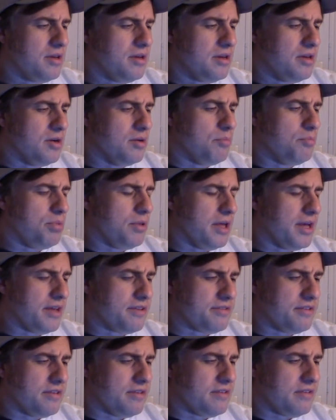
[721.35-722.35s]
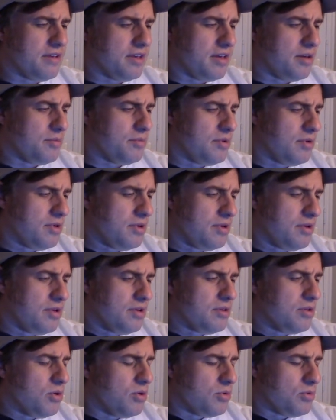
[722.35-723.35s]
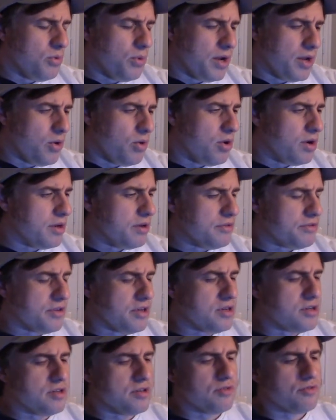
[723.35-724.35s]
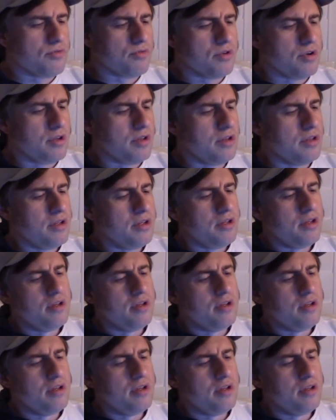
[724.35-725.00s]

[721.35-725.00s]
you know, blasted the team, the, the way the organization is run.